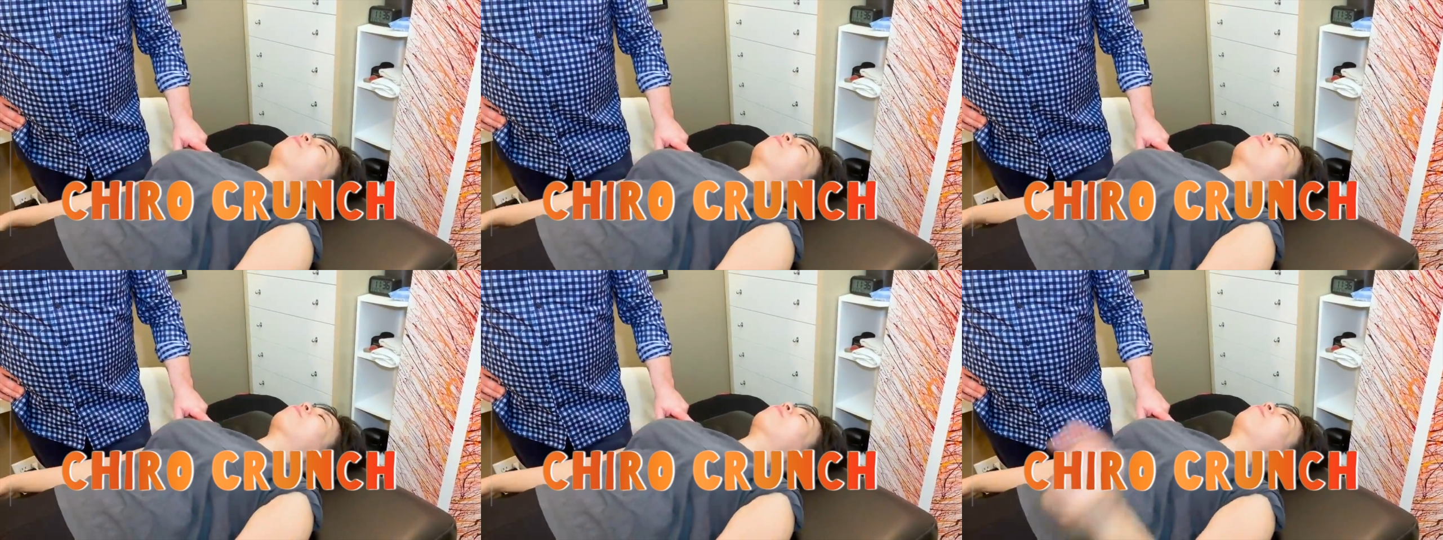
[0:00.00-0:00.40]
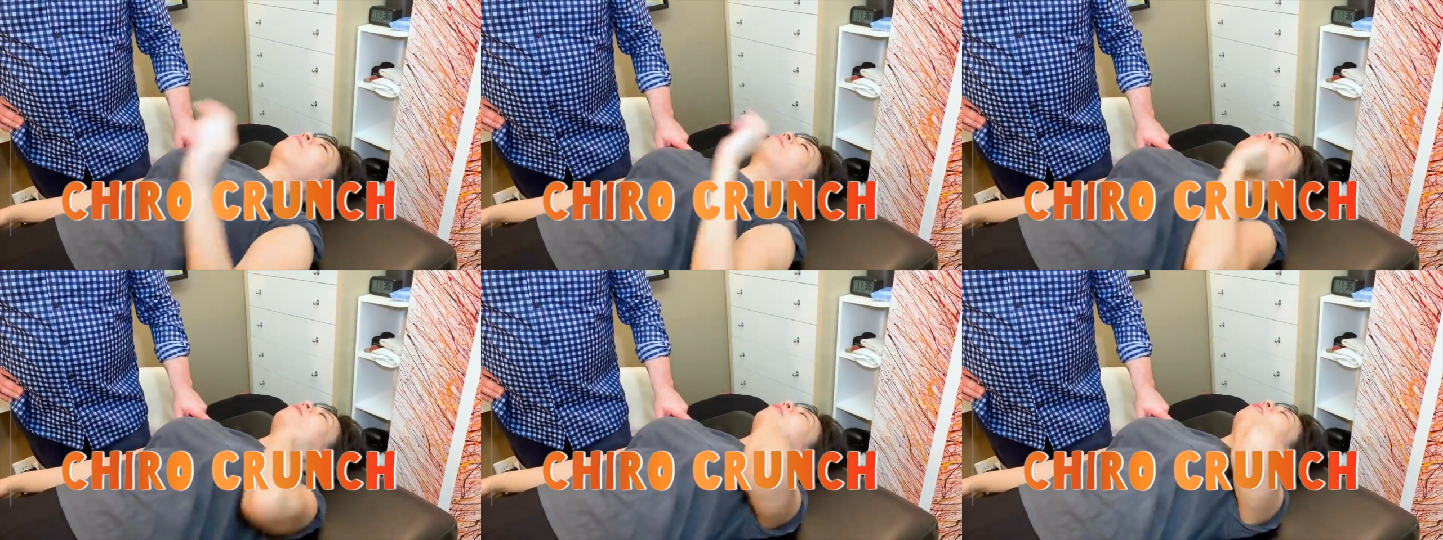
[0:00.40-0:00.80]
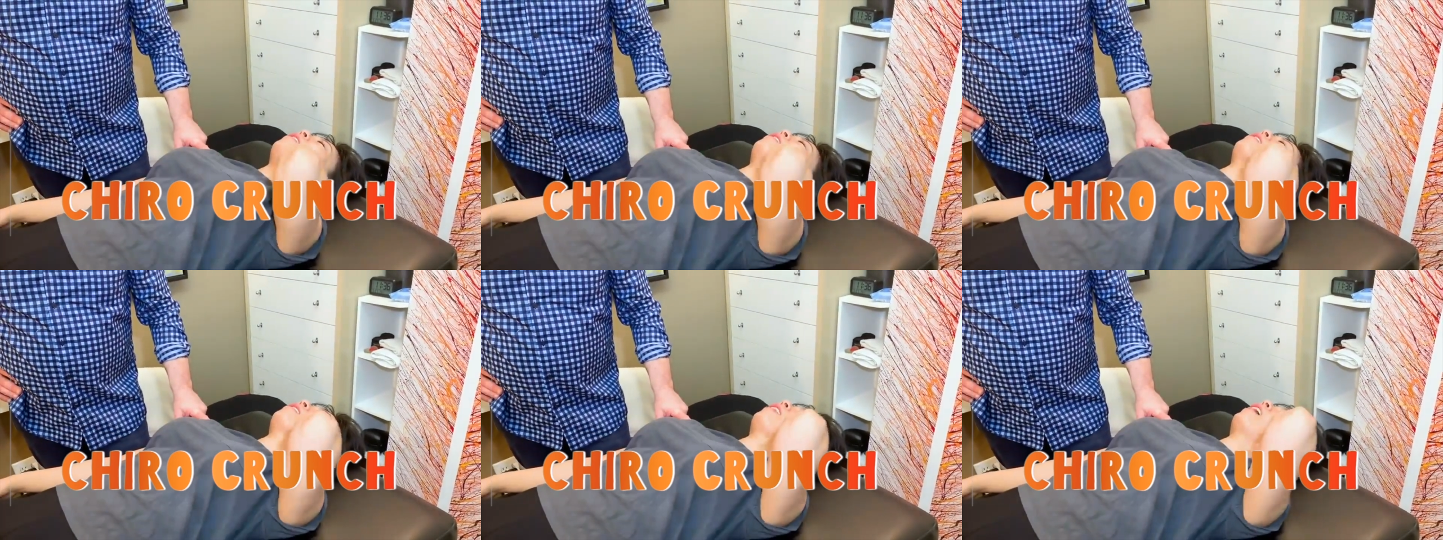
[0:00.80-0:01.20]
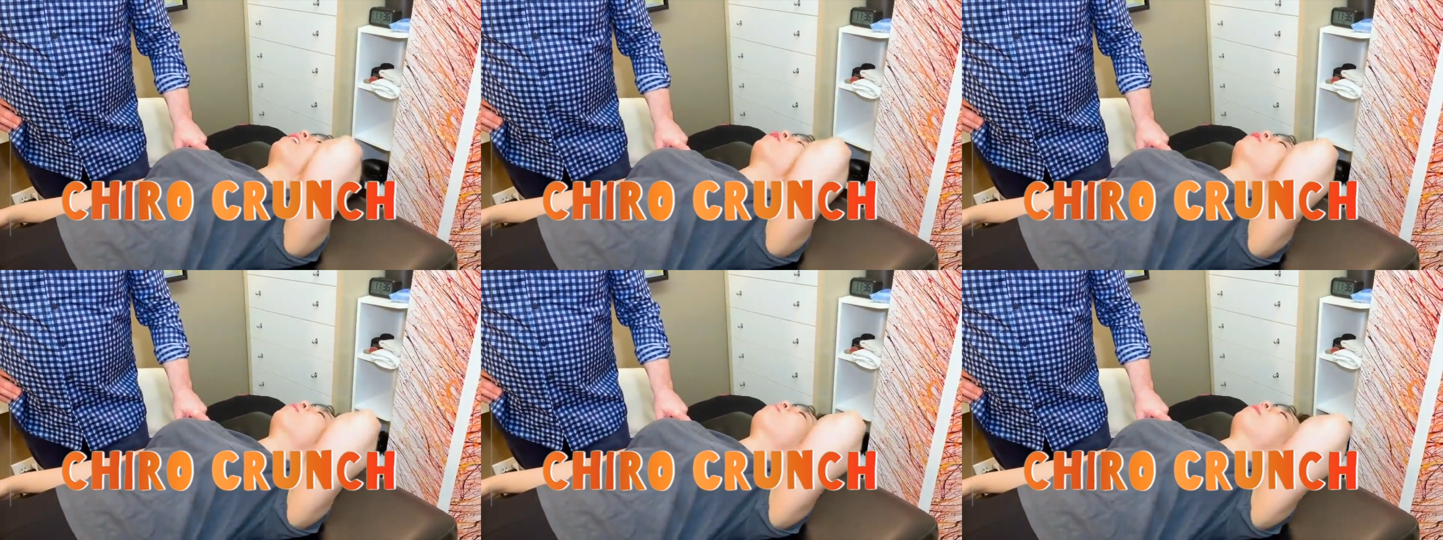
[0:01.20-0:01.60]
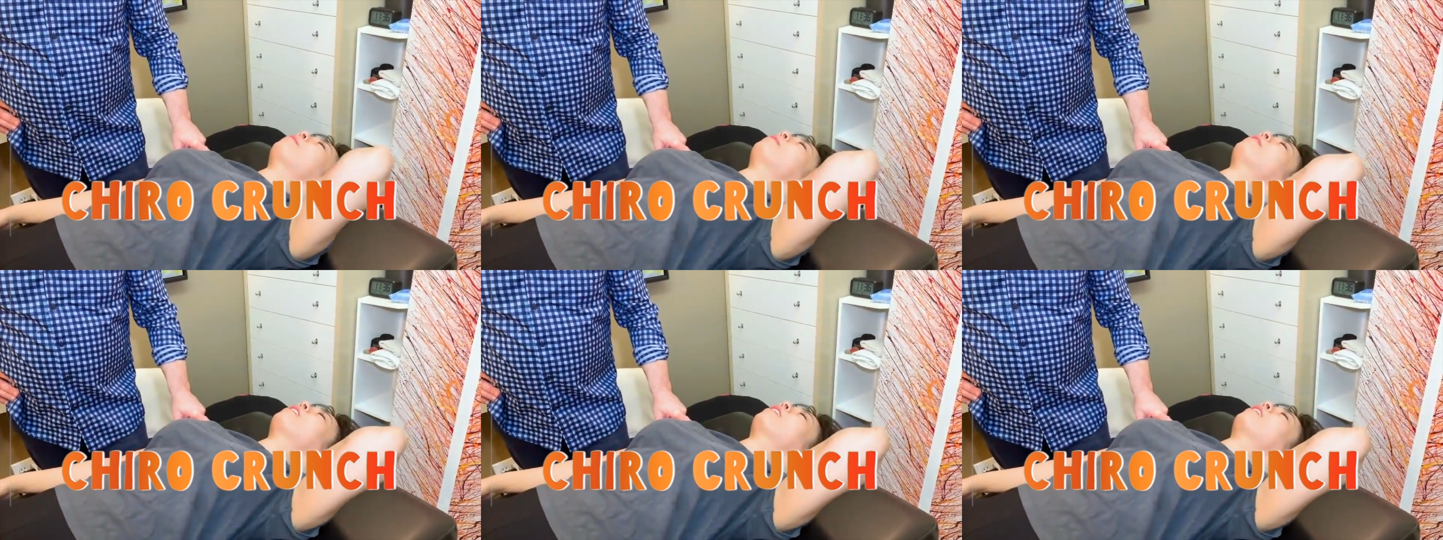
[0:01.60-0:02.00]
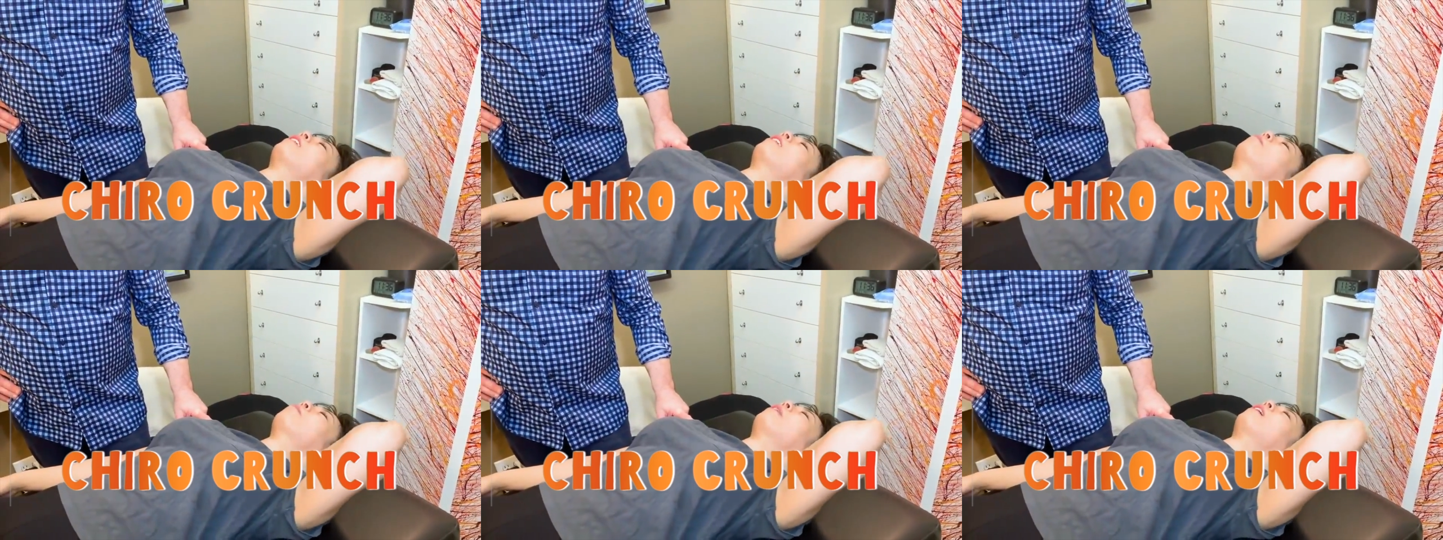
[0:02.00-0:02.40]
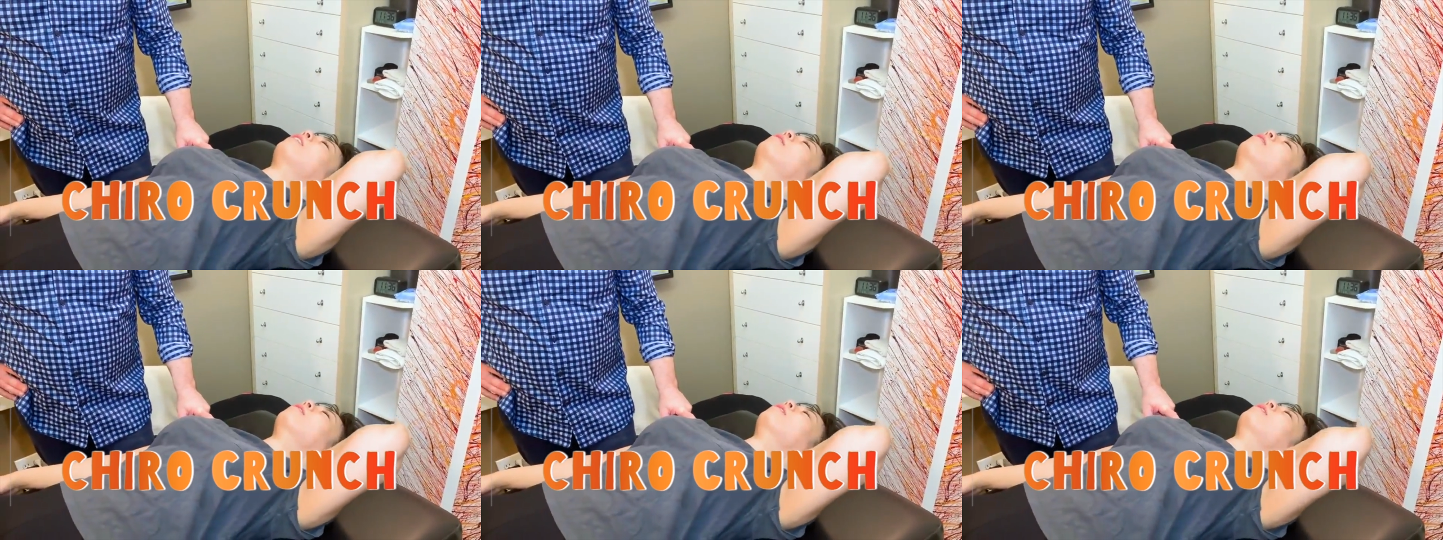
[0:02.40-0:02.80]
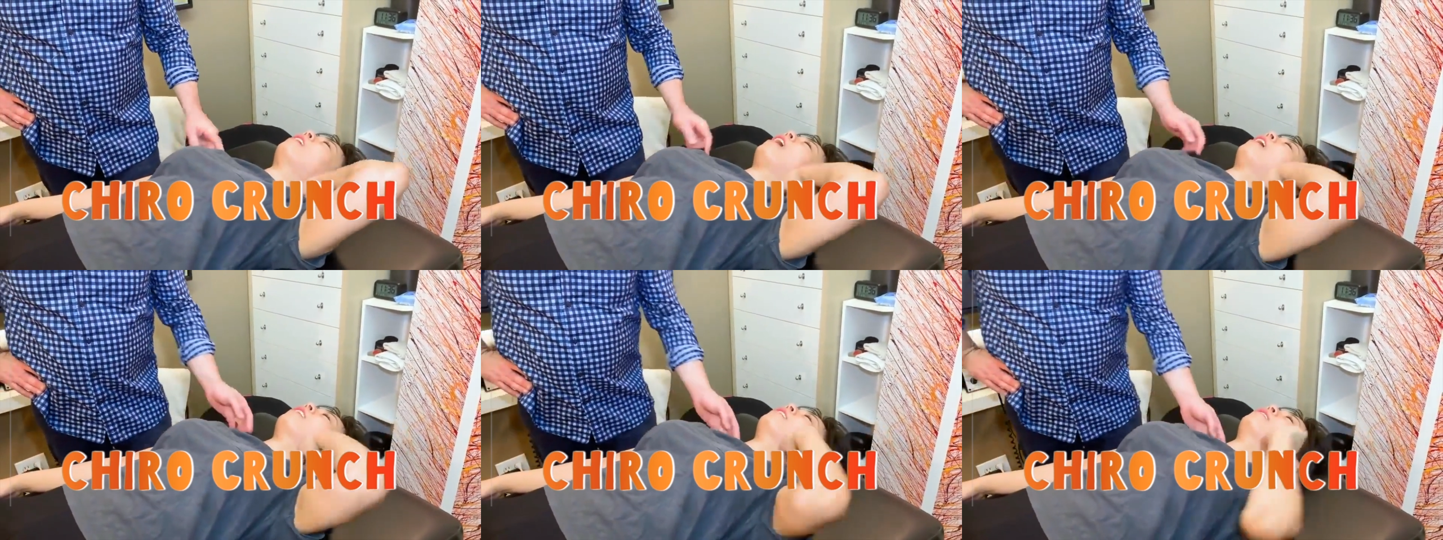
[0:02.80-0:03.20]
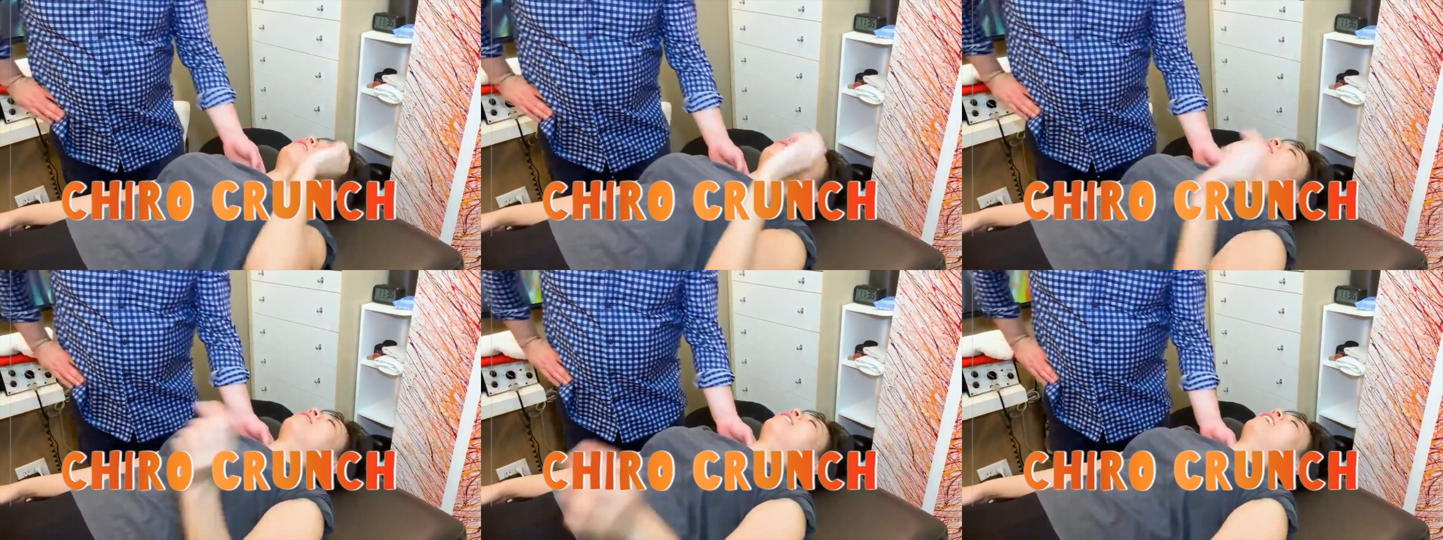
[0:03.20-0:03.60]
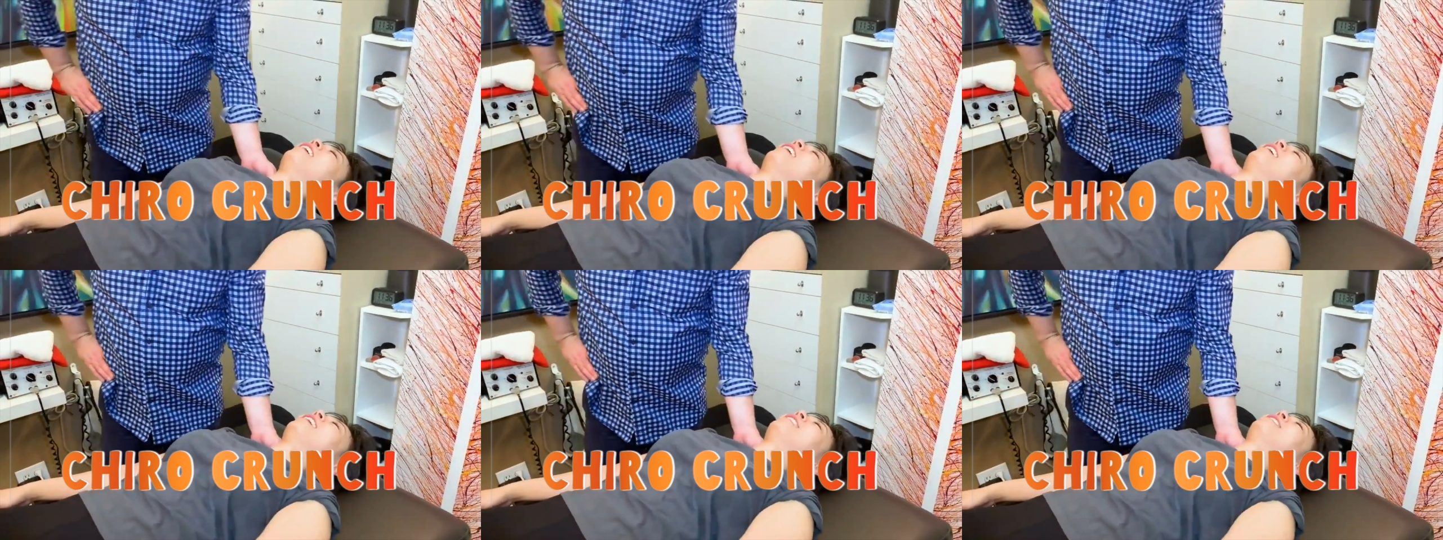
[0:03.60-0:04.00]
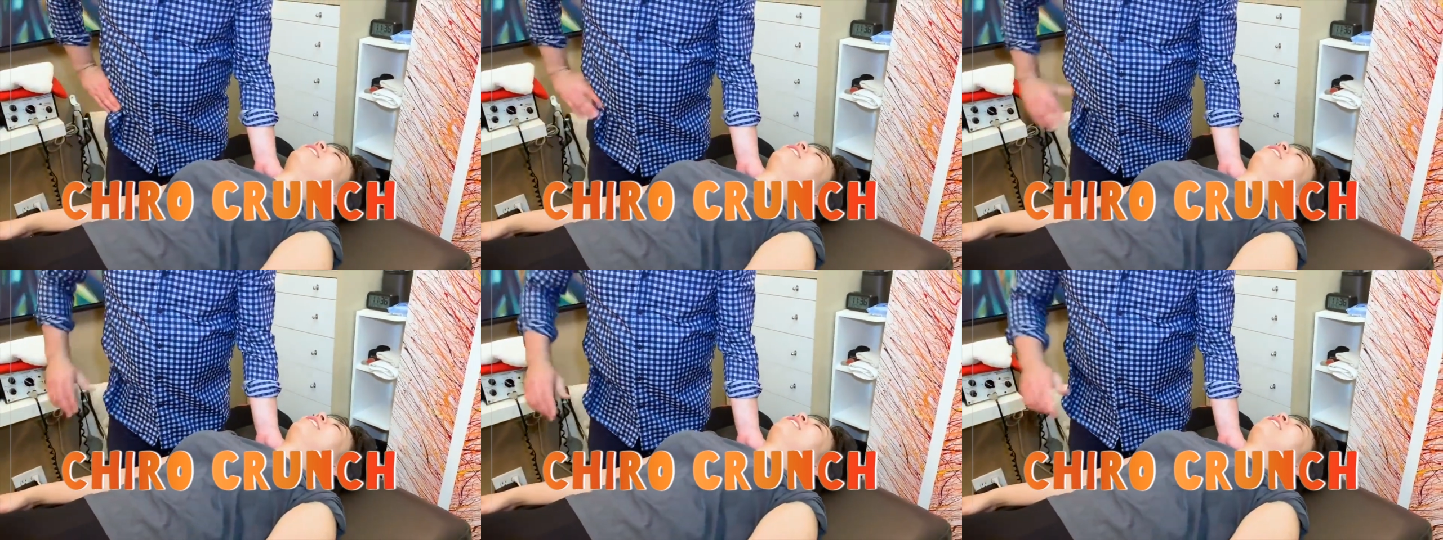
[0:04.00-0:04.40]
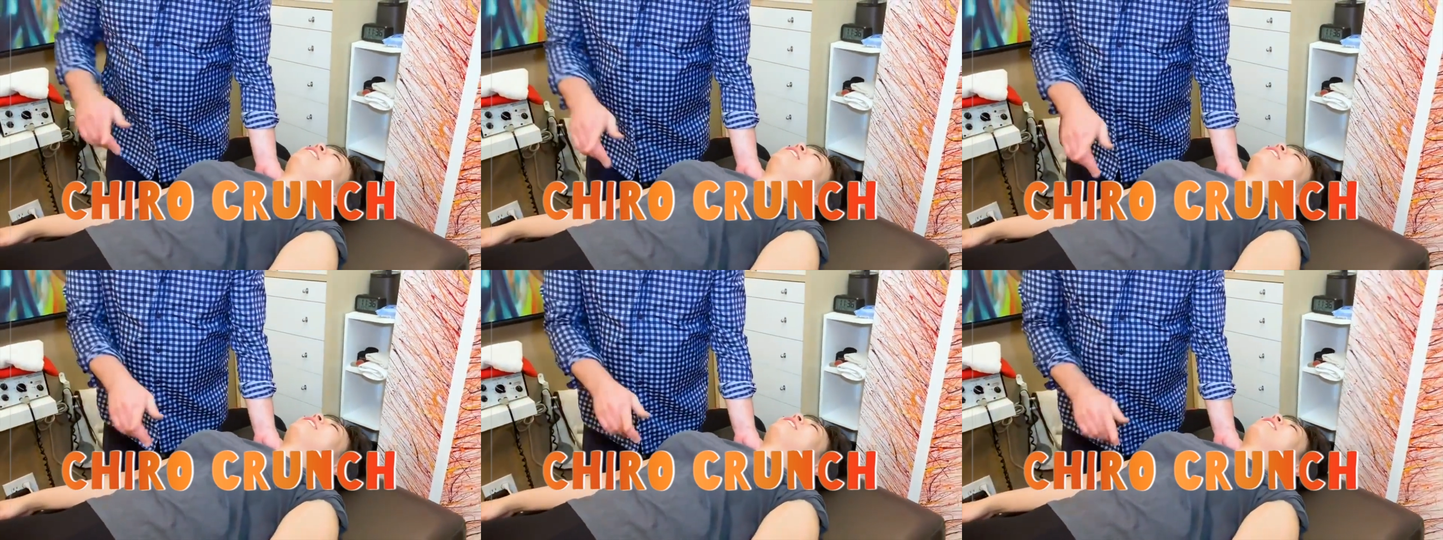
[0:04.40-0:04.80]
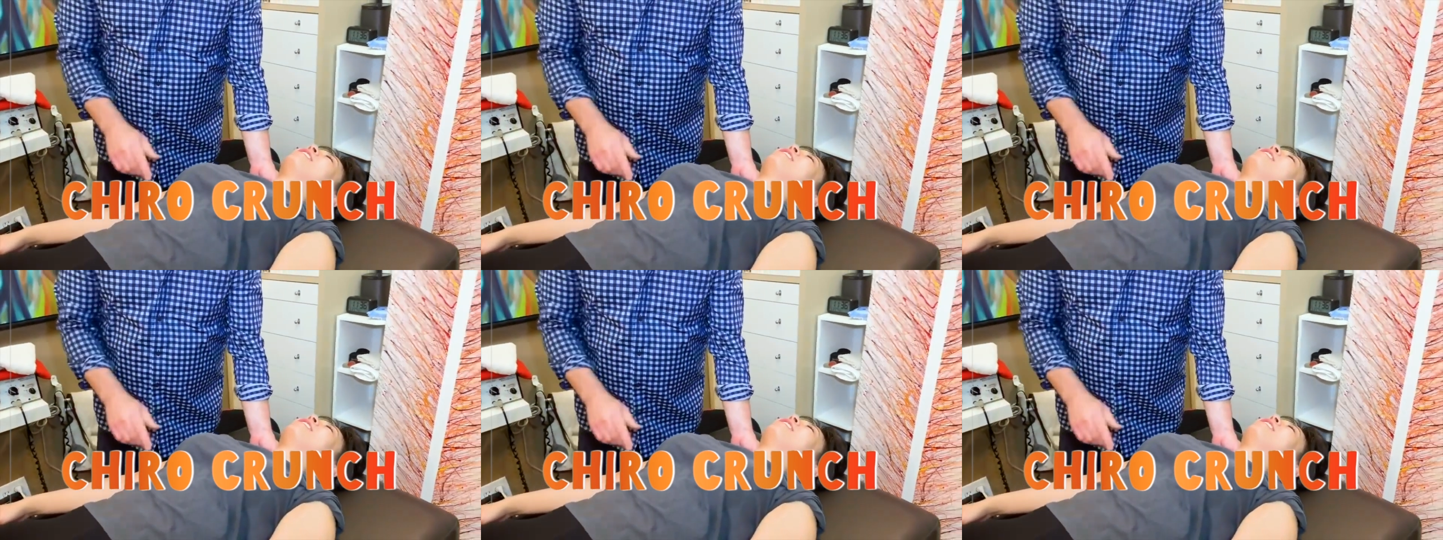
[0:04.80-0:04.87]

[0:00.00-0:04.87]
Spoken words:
(no speaker visible)